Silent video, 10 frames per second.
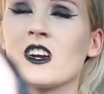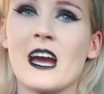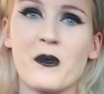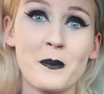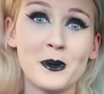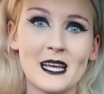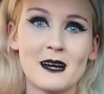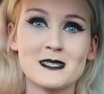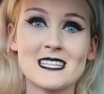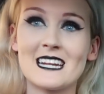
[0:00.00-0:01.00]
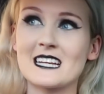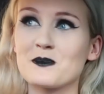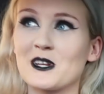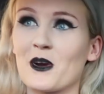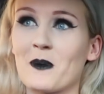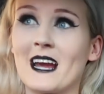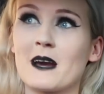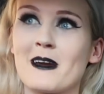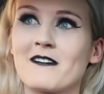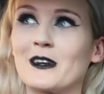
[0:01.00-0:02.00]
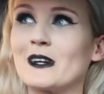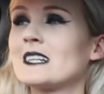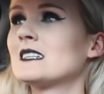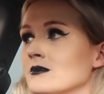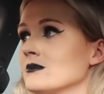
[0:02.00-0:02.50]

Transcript: right, we're pulling up to the next window where I get my food.